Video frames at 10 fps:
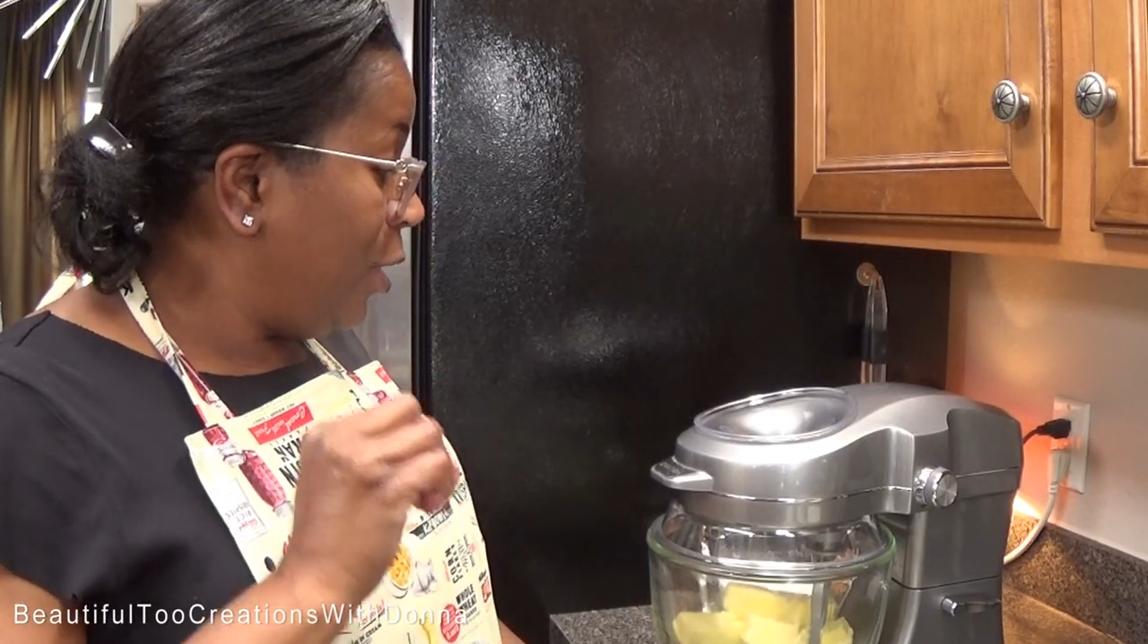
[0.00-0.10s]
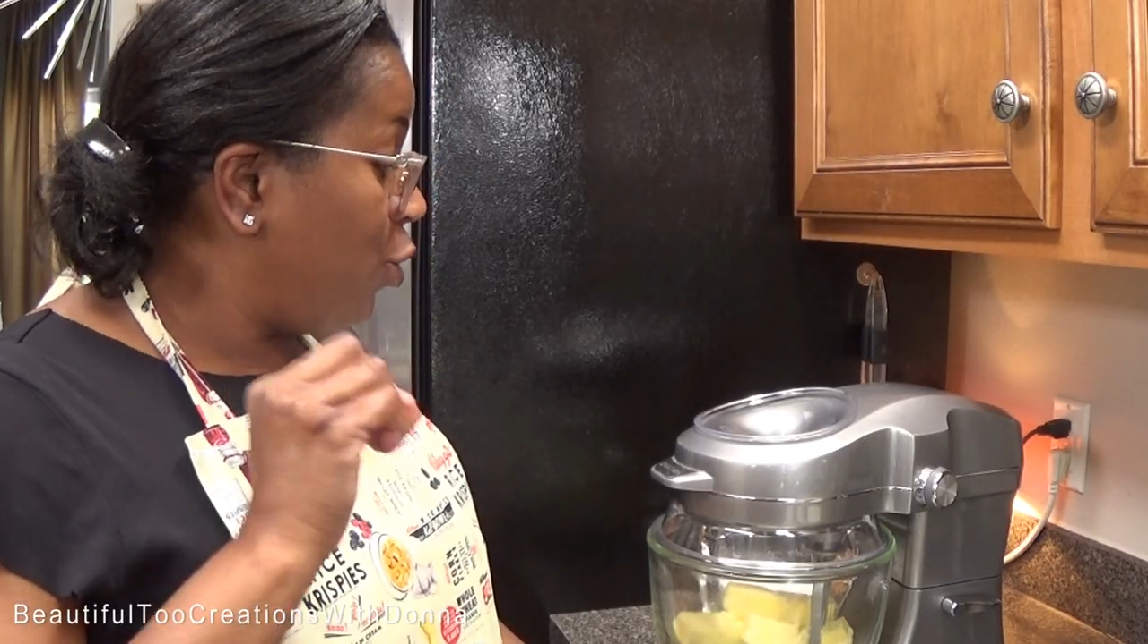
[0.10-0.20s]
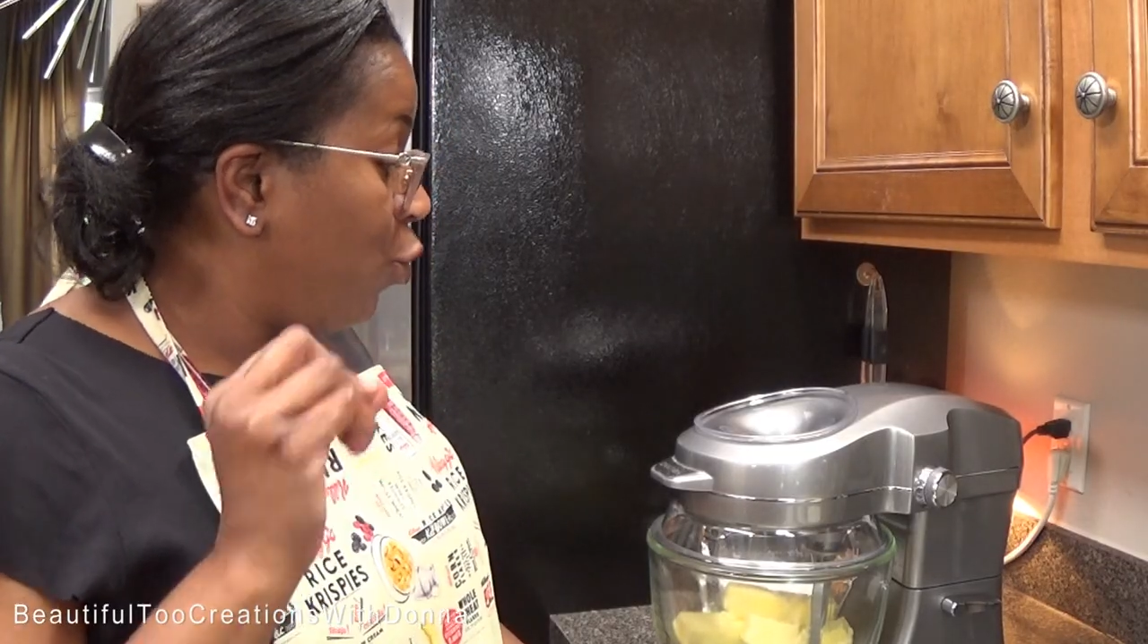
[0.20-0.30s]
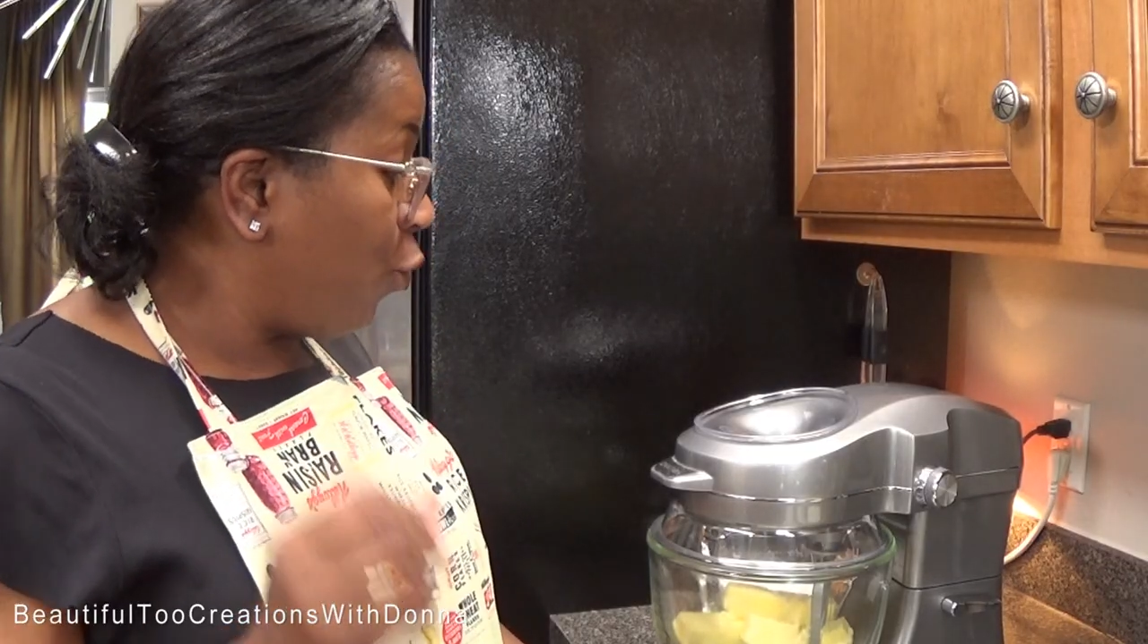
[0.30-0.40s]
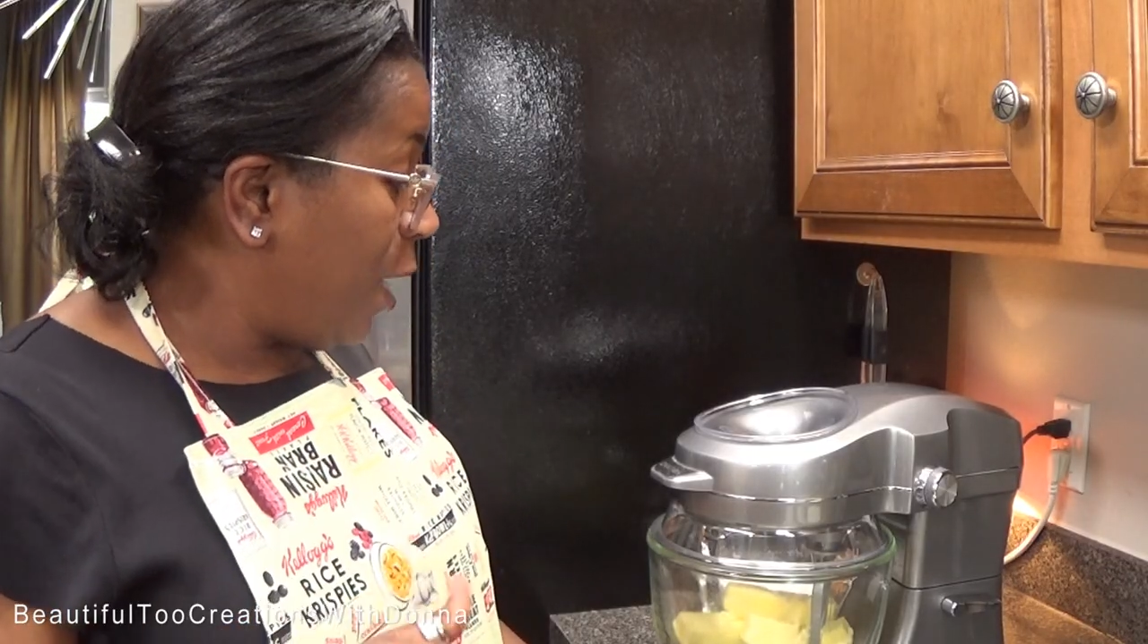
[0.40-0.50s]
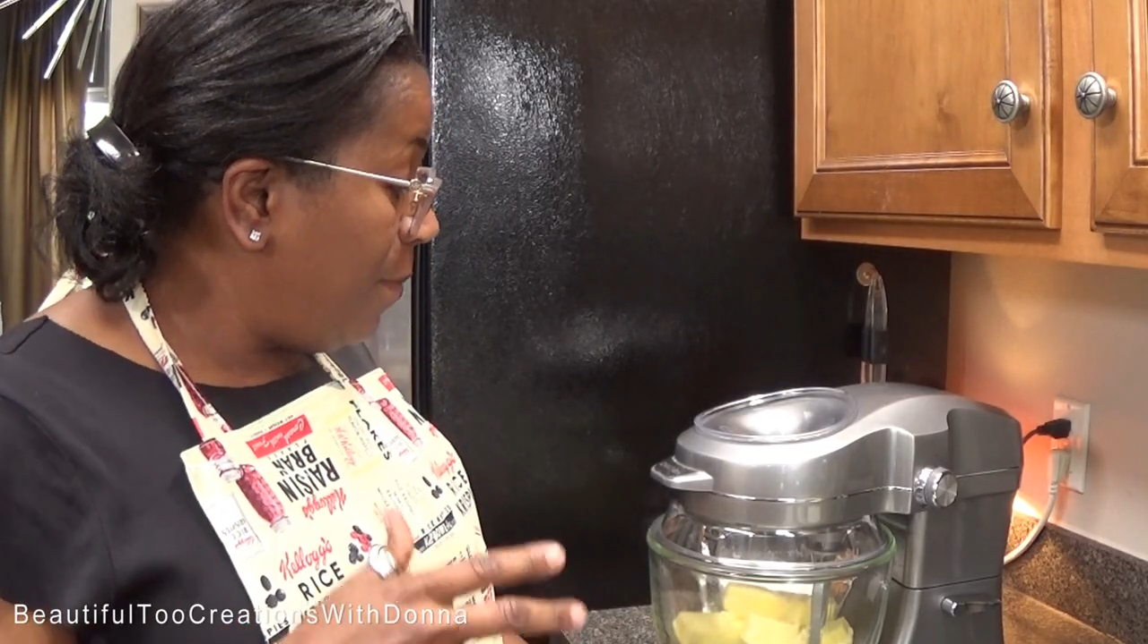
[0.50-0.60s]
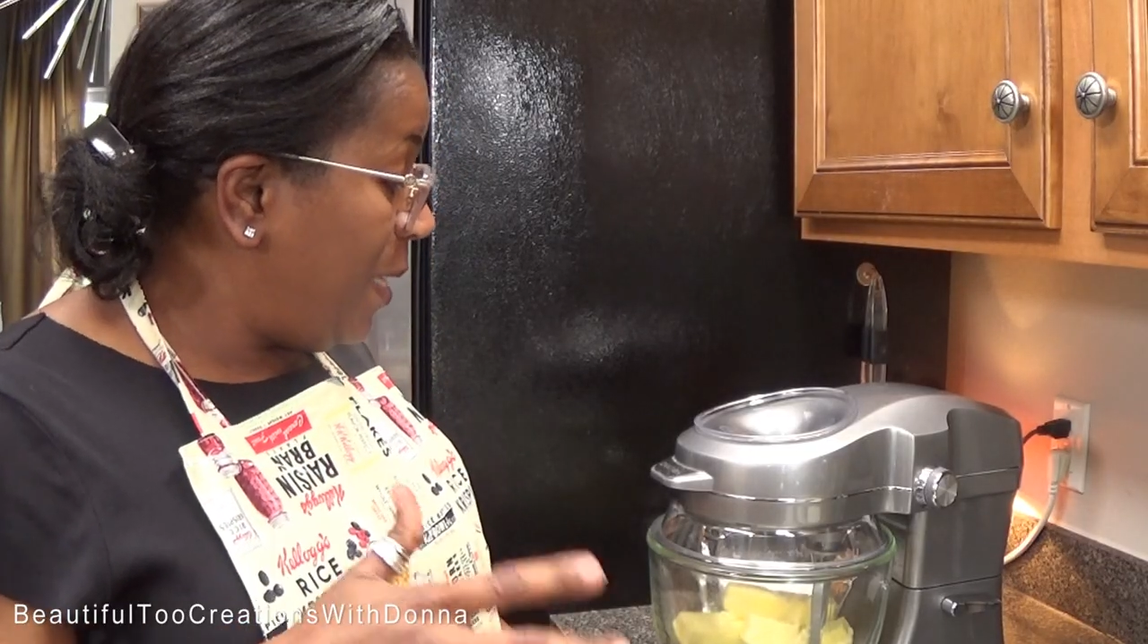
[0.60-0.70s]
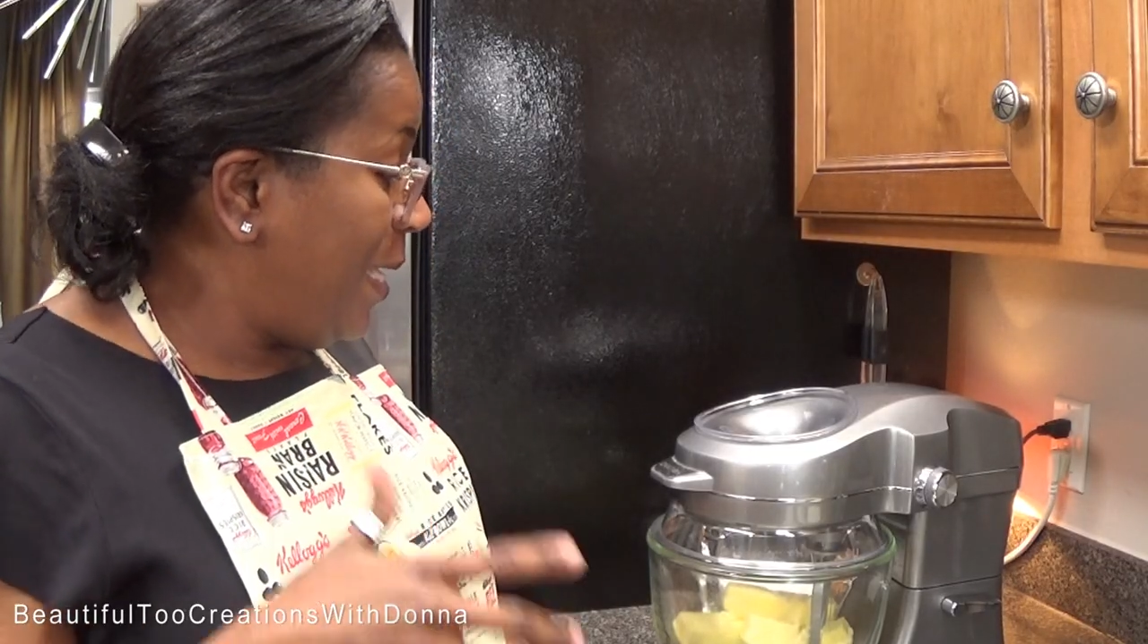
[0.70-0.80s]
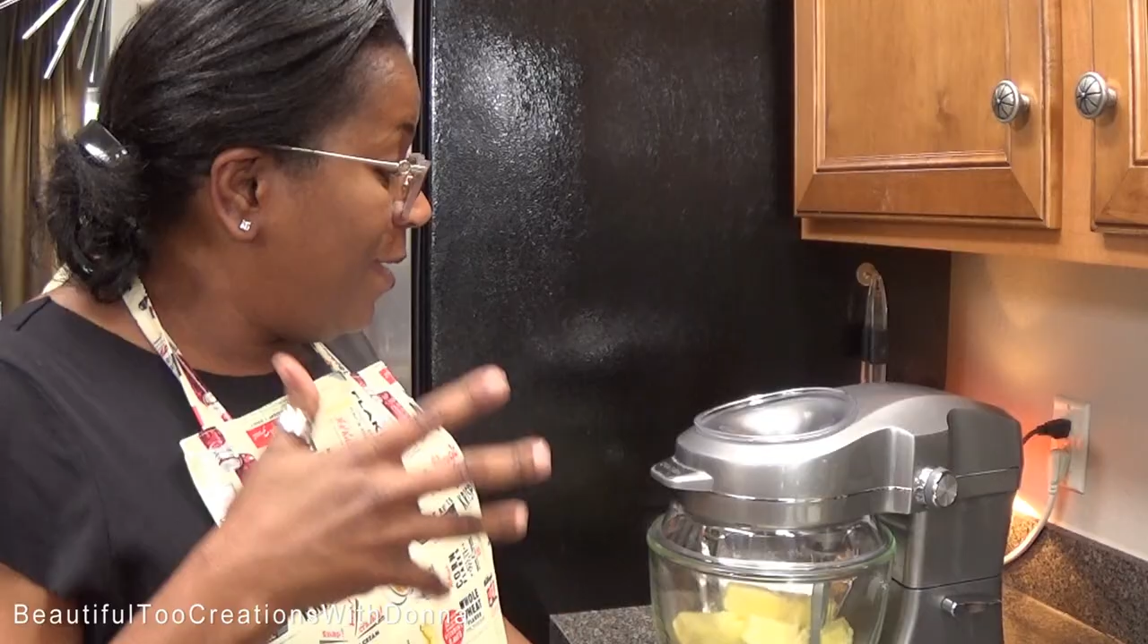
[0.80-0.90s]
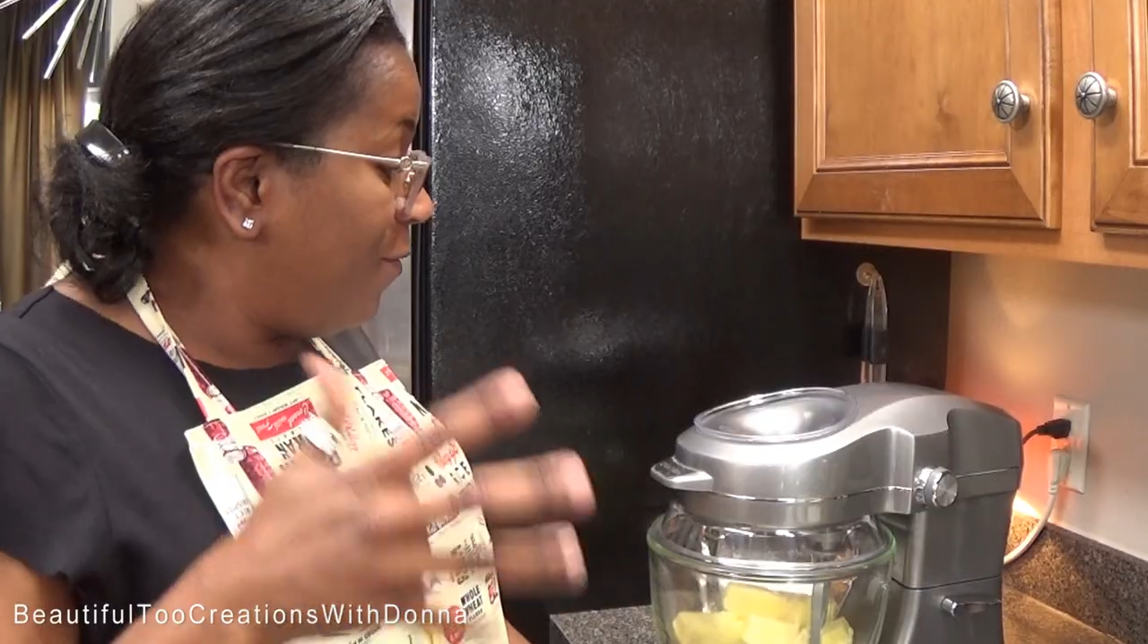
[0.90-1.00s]

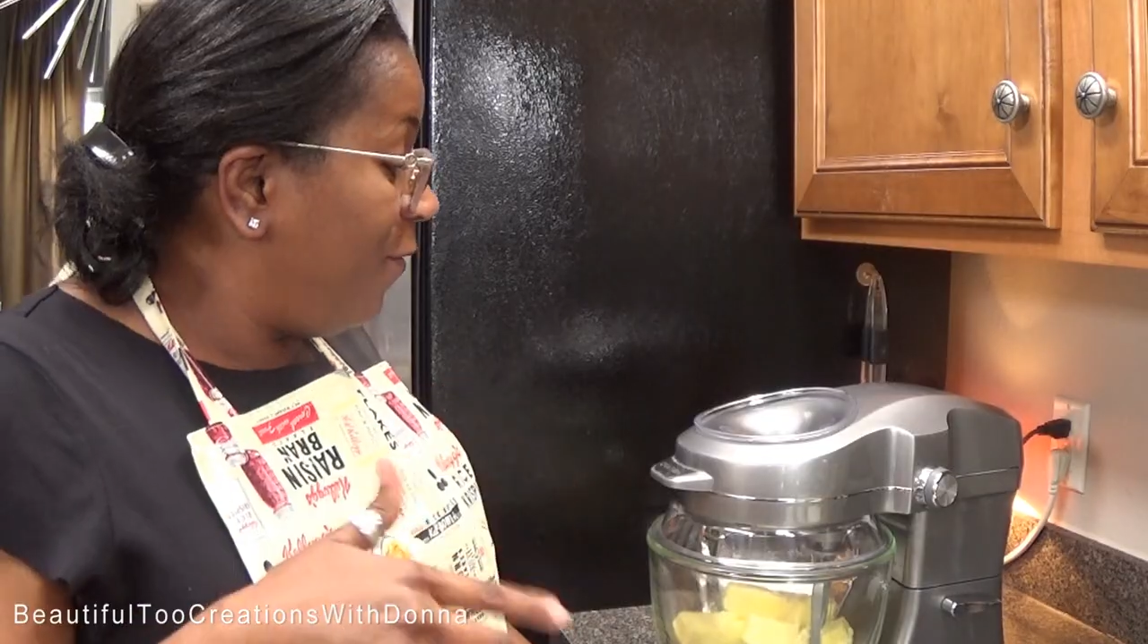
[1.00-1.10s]
creamy and